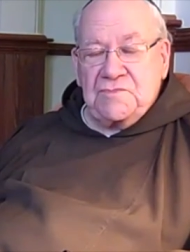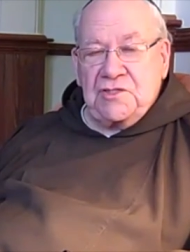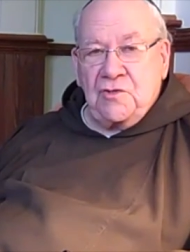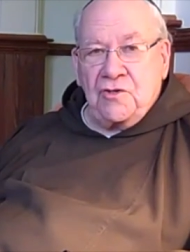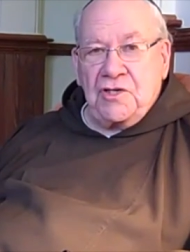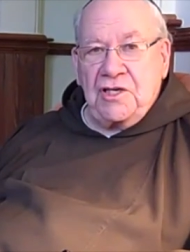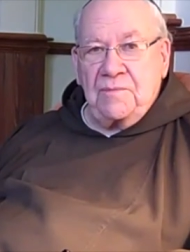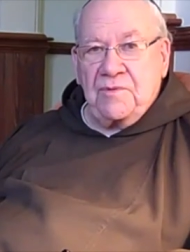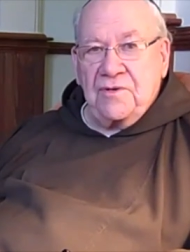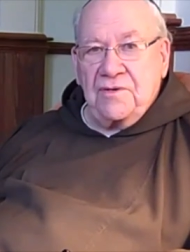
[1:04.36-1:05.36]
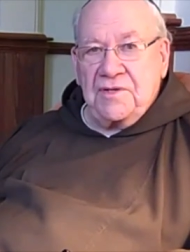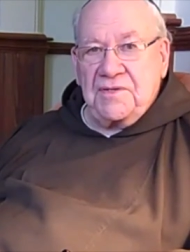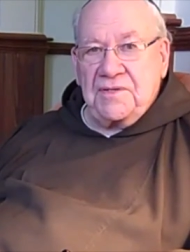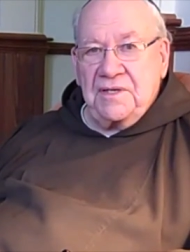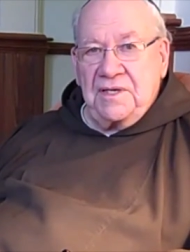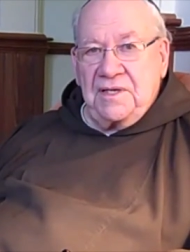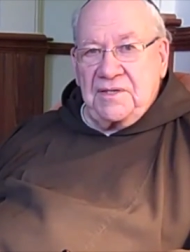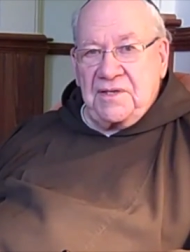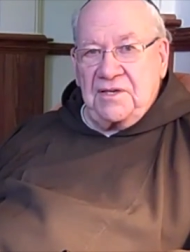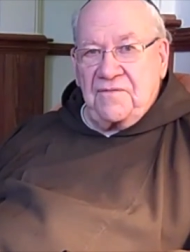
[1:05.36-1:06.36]
the doorkeeper at
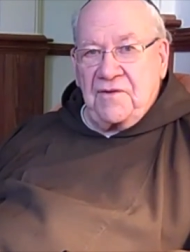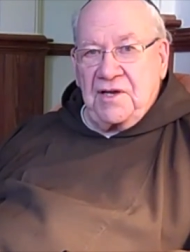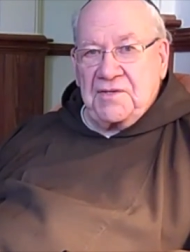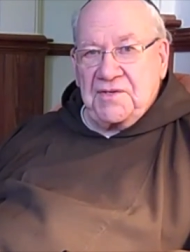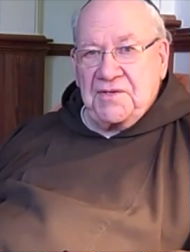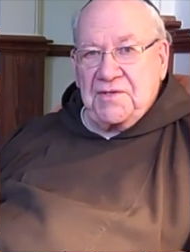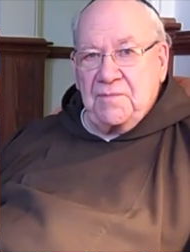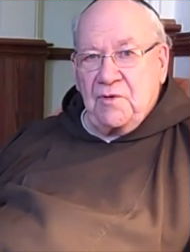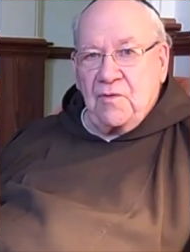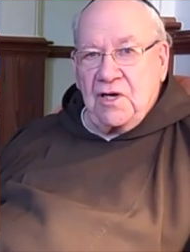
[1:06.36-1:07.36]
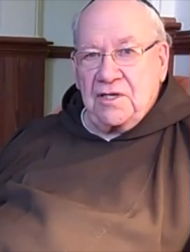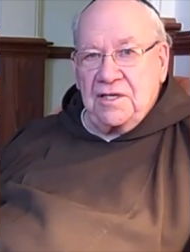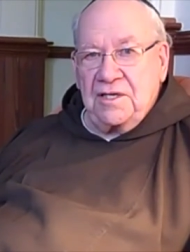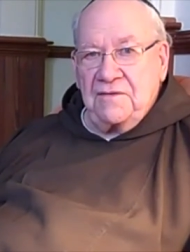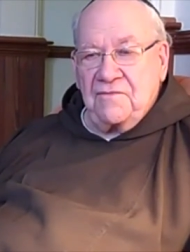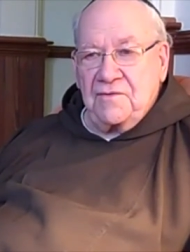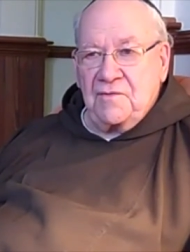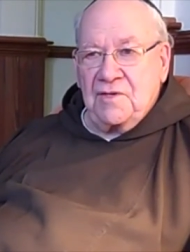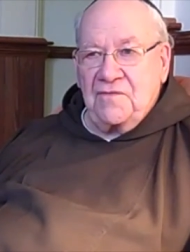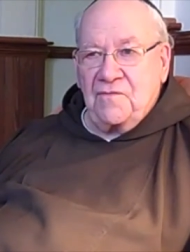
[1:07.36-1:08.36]
St. Francis in Milwaukee for
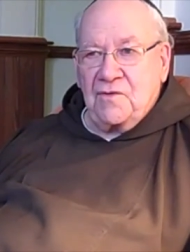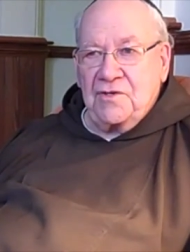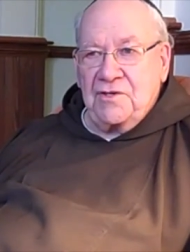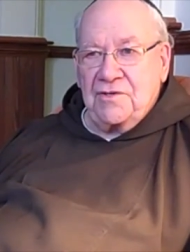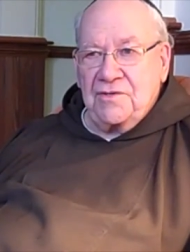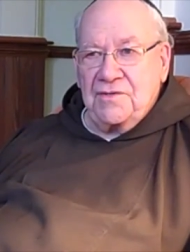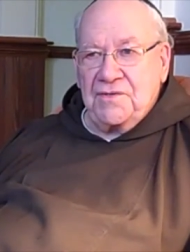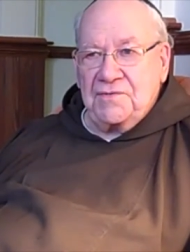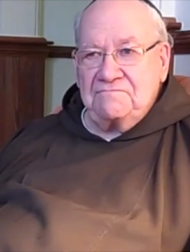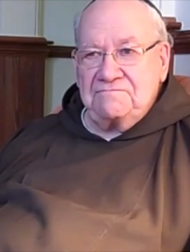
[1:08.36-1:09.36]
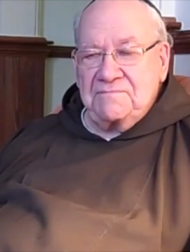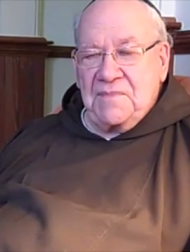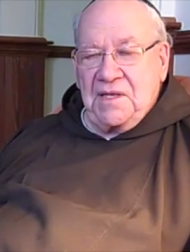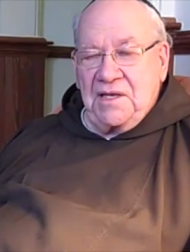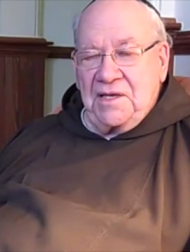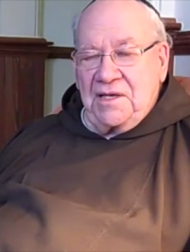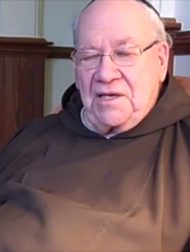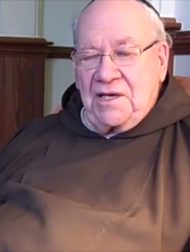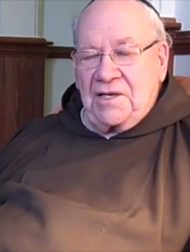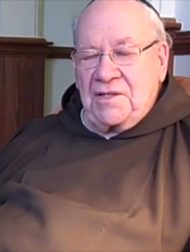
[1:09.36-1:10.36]
24 years.
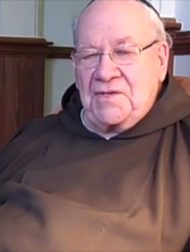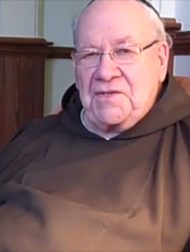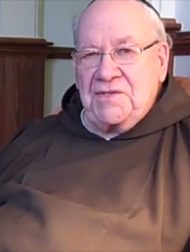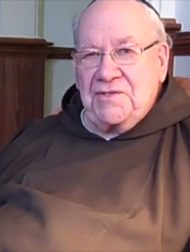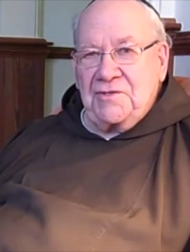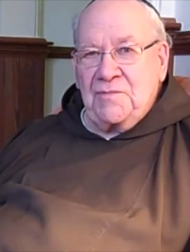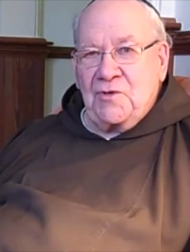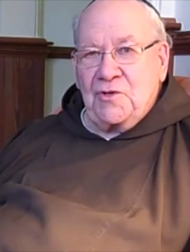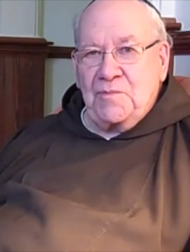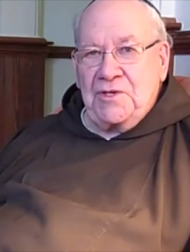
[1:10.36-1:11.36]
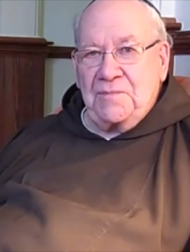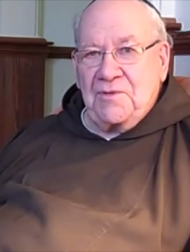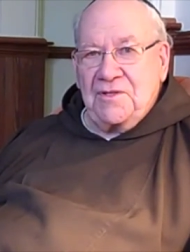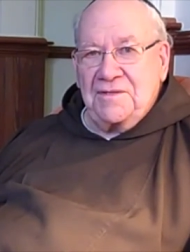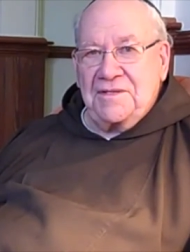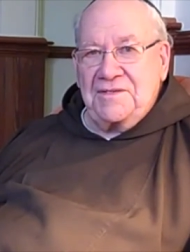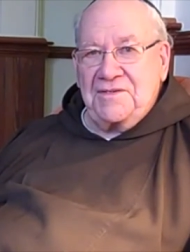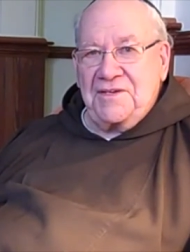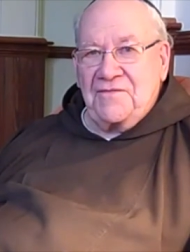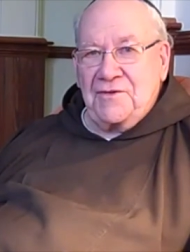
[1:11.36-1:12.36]
I listened to more people than
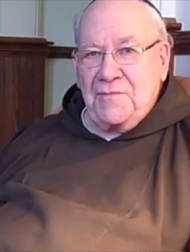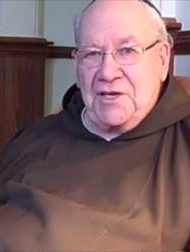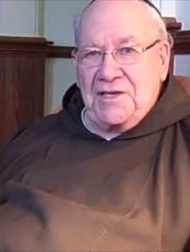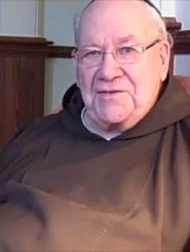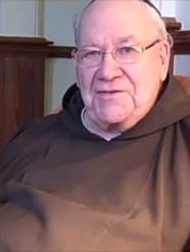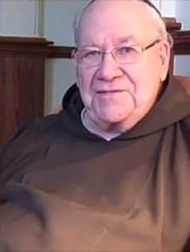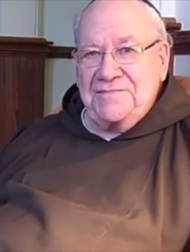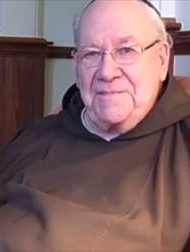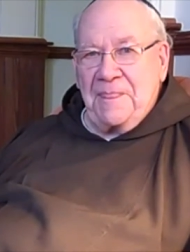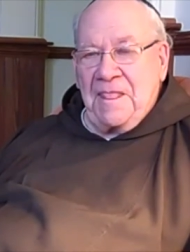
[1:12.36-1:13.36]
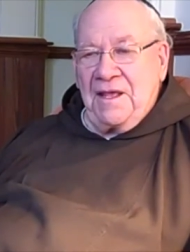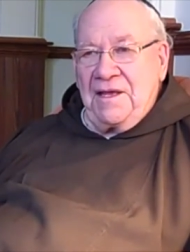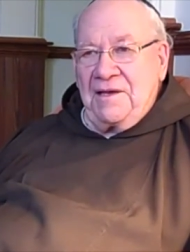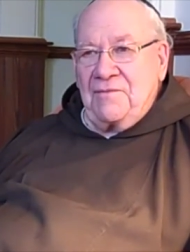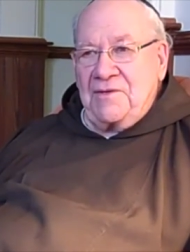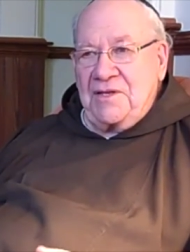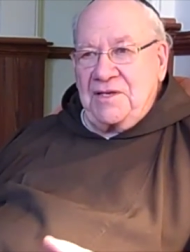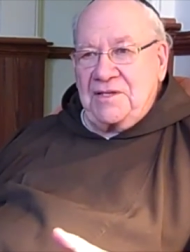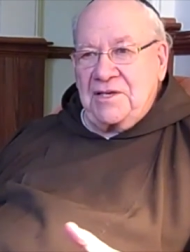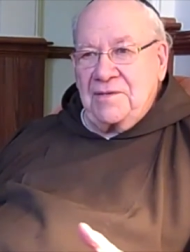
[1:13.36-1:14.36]
you'd ever imagine when they
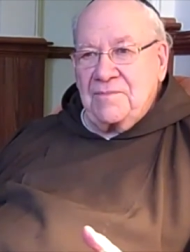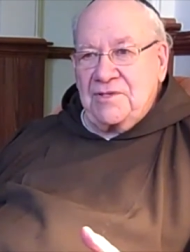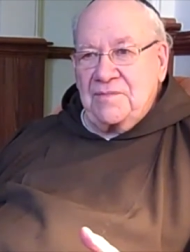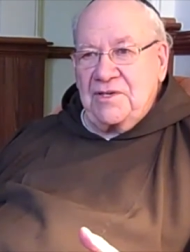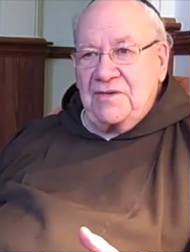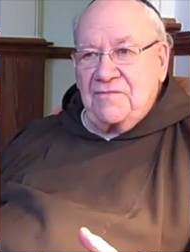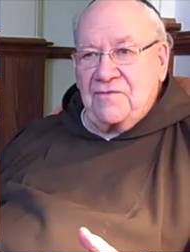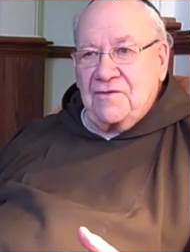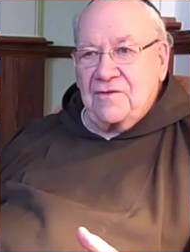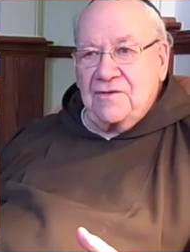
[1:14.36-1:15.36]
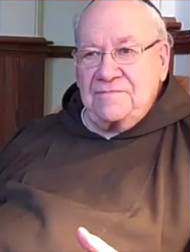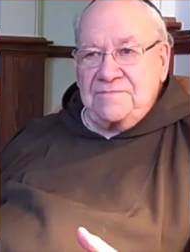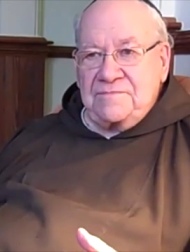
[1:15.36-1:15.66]
had come to me for